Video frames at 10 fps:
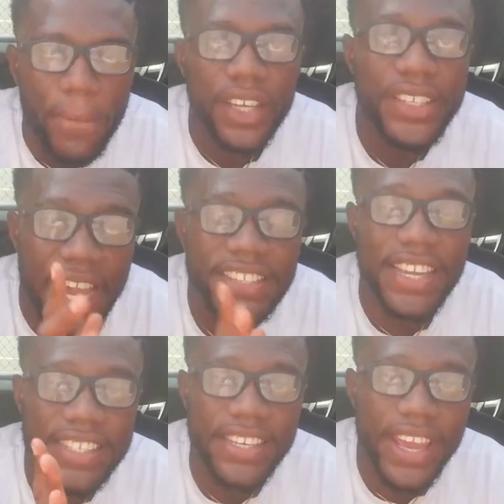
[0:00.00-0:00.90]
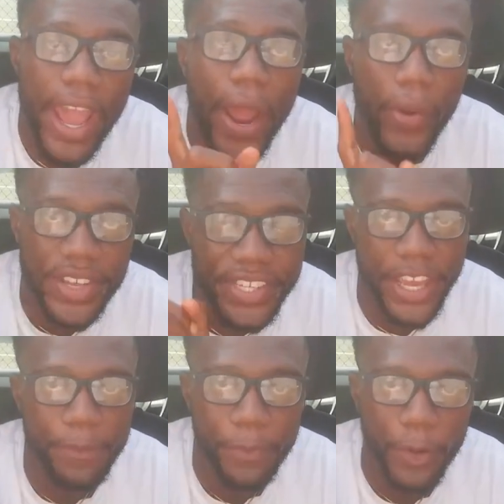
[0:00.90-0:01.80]
Near gents in the air,
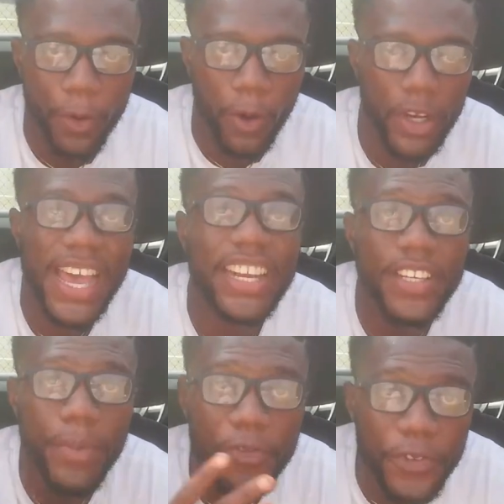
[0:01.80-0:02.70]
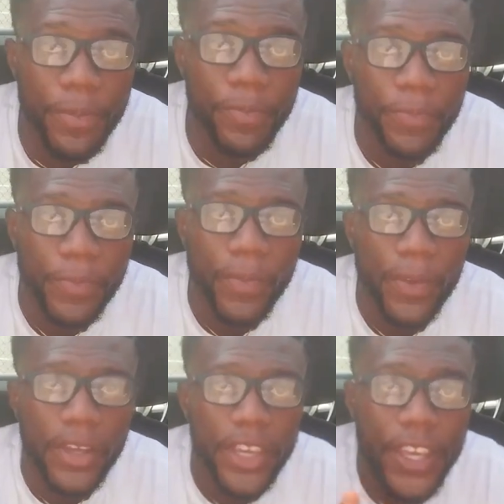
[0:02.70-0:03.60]
say, was adding the film.
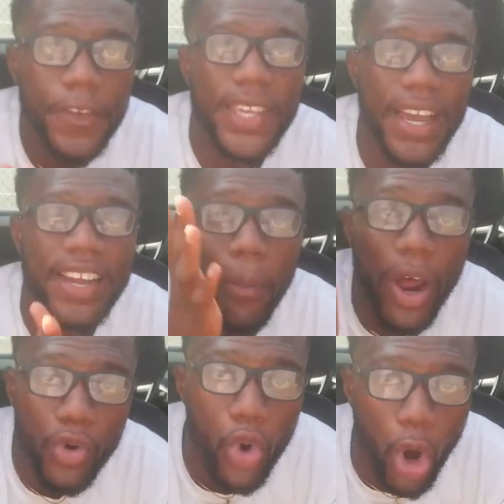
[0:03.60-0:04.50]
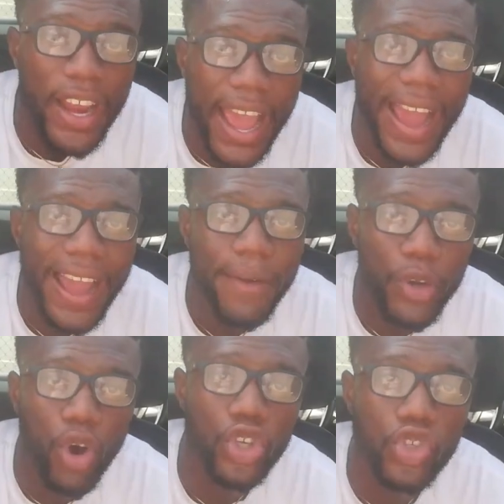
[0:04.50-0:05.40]
If say Cameroon or nah,
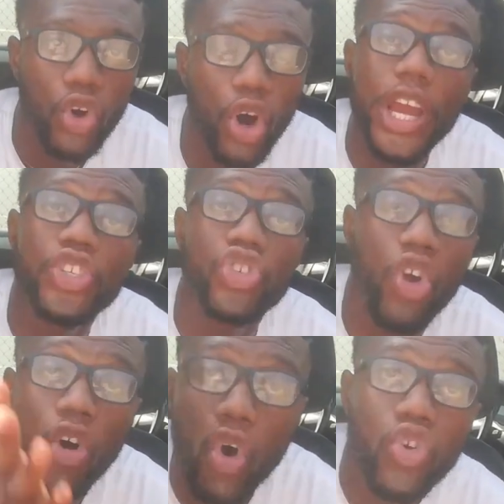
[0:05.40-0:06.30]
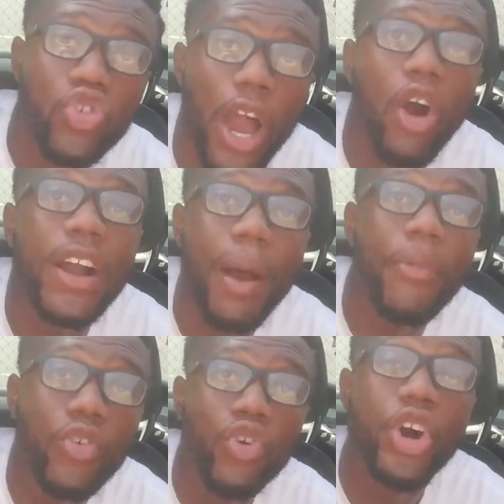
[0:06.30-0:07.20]
because or a stronghold, or
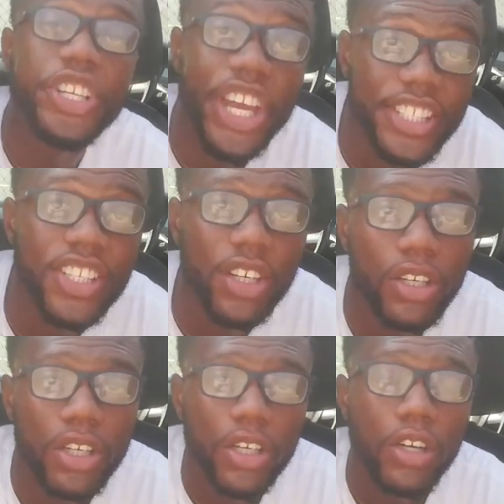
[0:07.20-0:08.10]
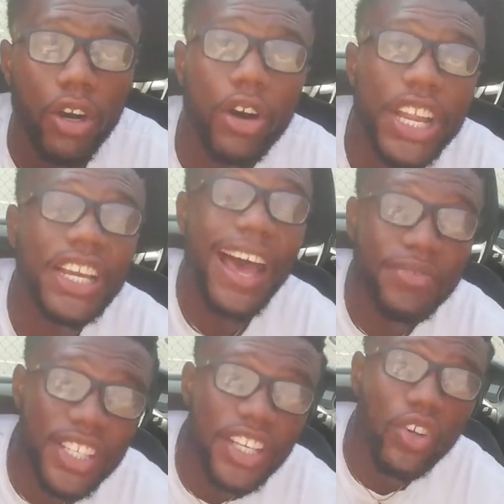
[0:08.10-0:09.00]
Cameroon or a gentleman, or the
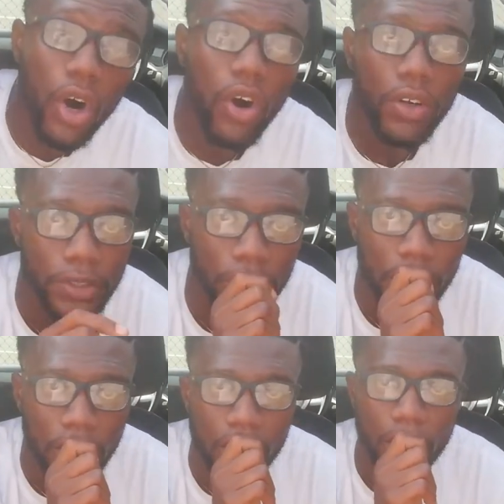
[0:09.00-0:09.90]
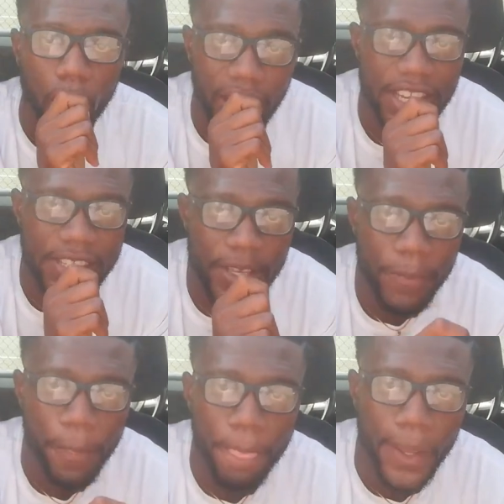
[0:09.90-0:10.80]
clubs delure. What I say,
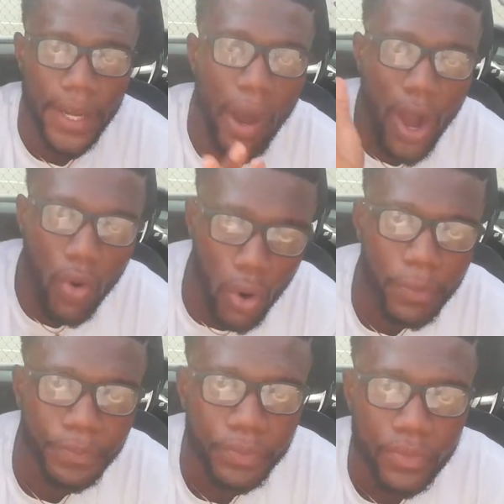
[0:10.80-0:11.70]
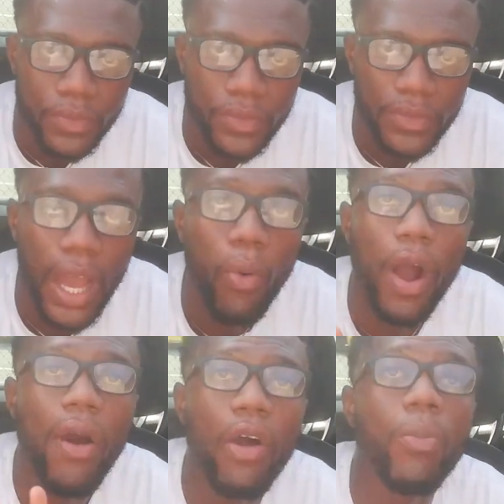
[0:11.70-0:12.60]
now a cop, now
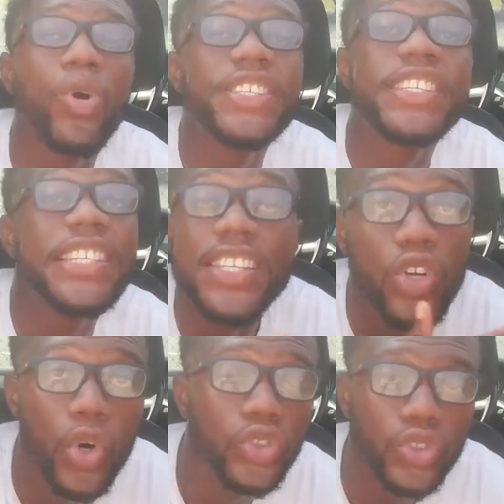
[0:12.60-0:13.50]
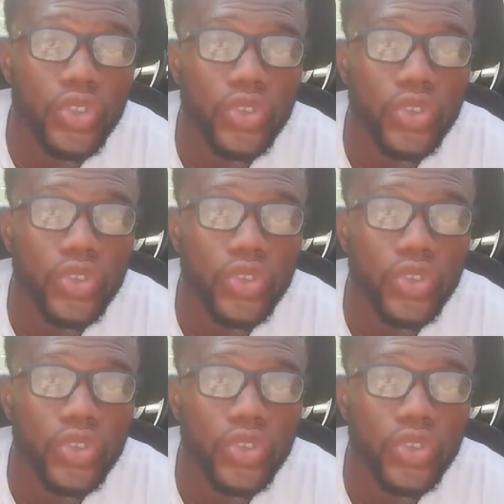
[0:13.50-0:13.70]
a cock or both season loan.